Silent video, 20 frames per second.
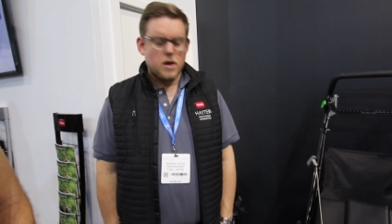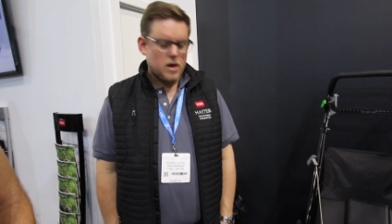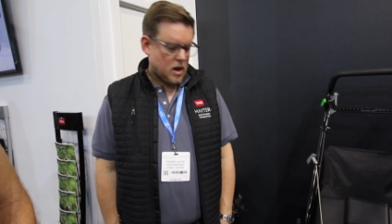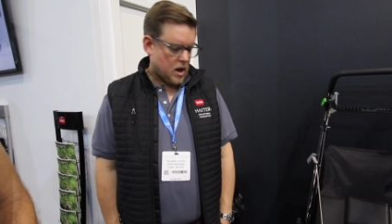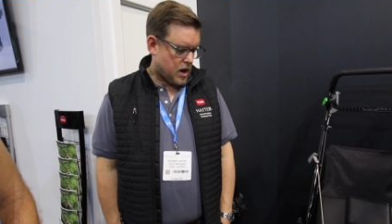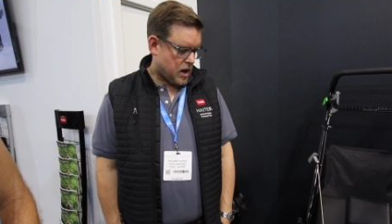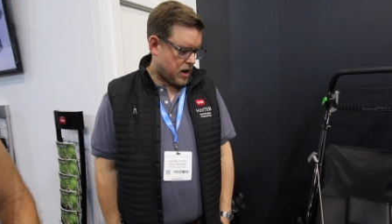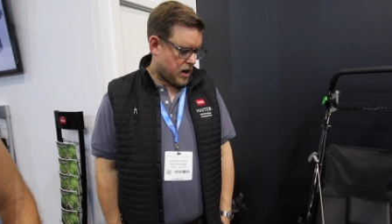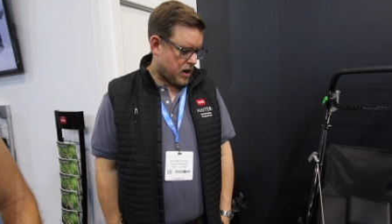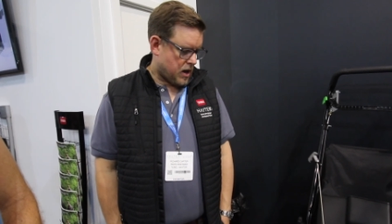
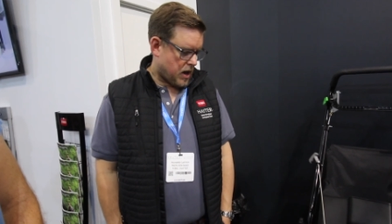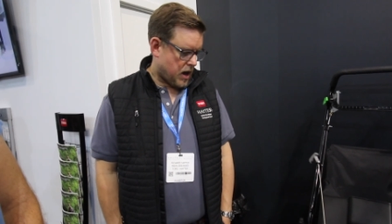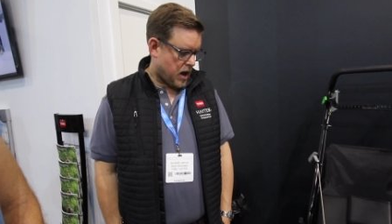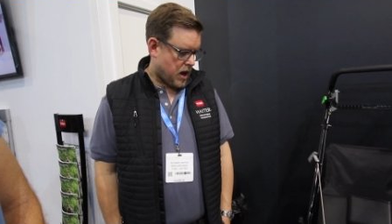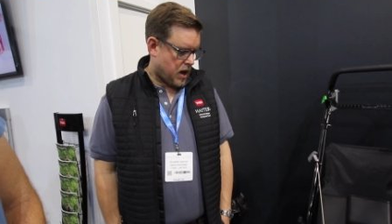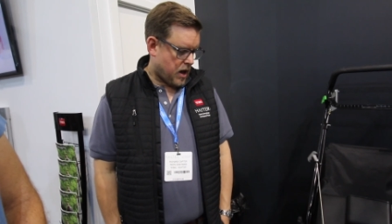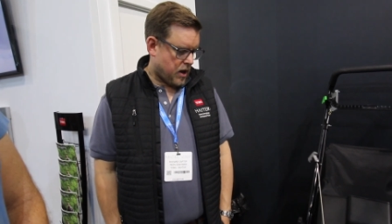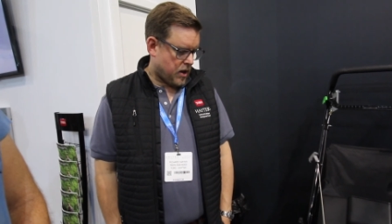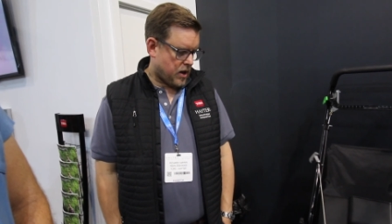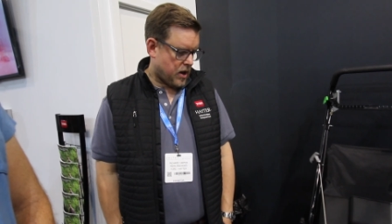
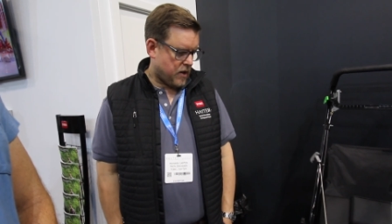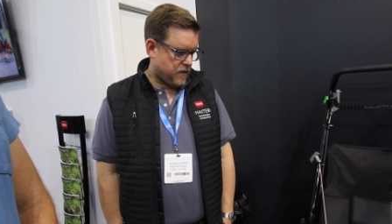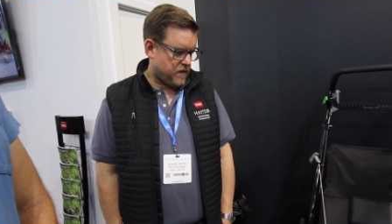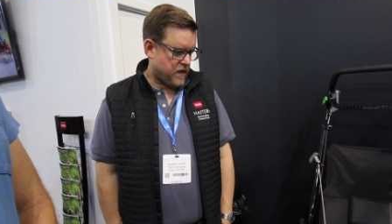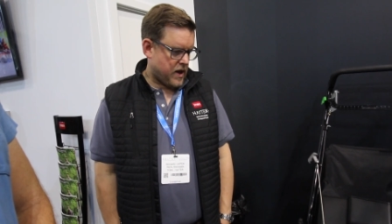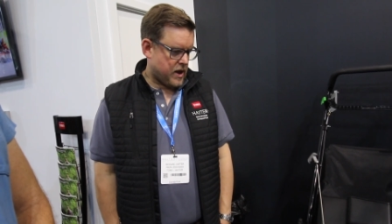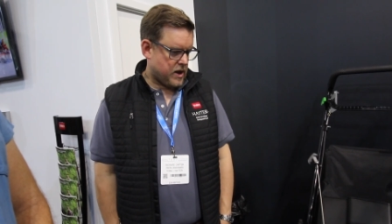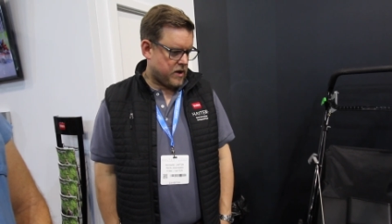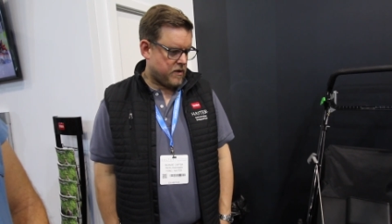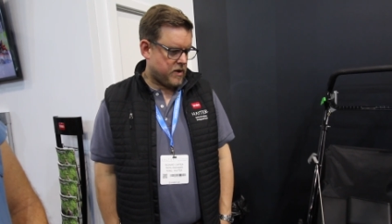a
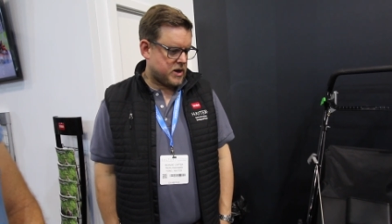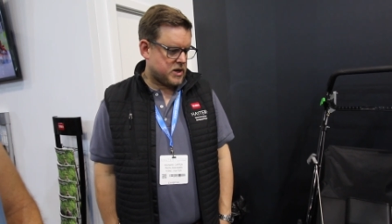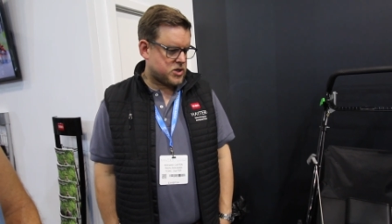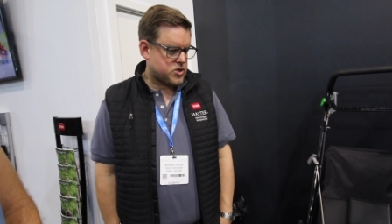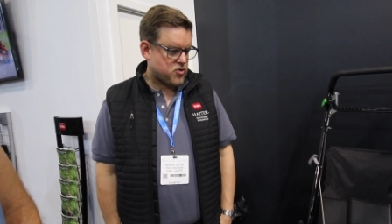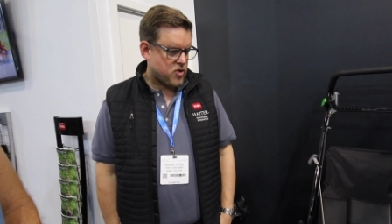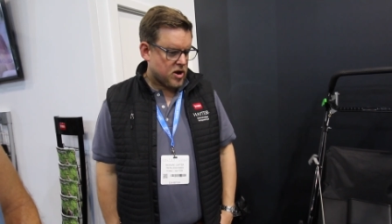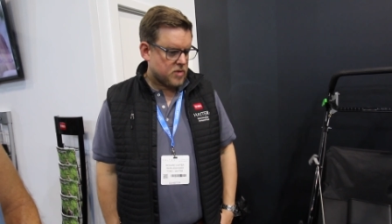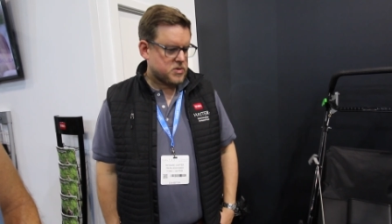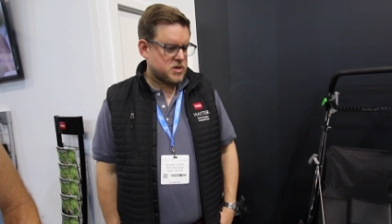failure in
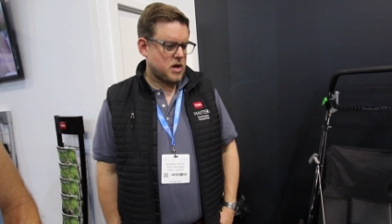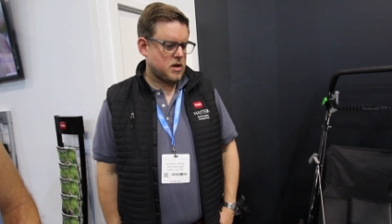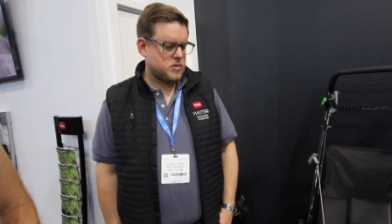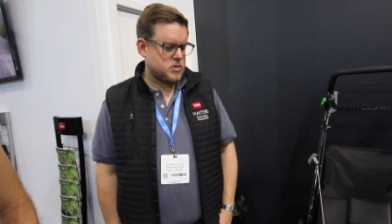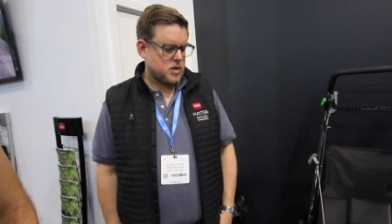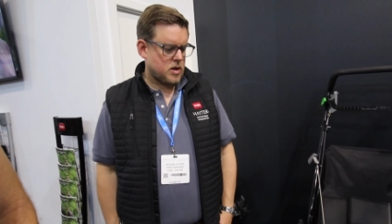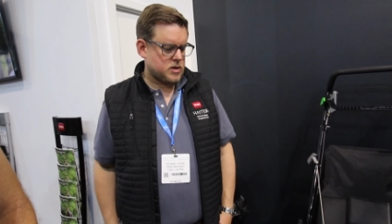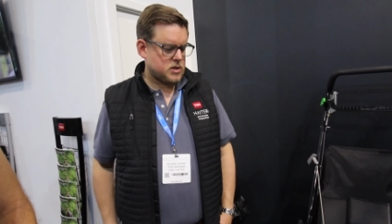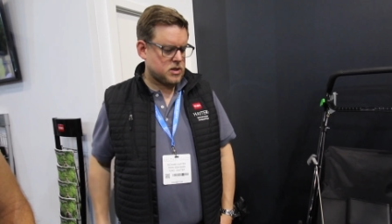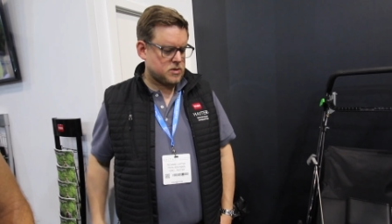extreme
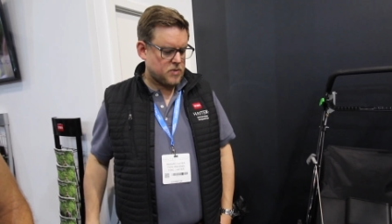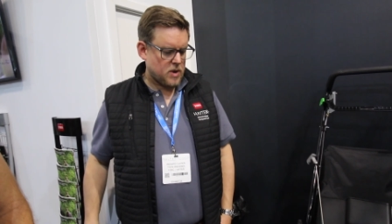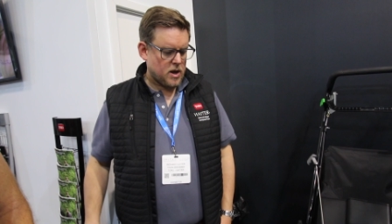circumstances.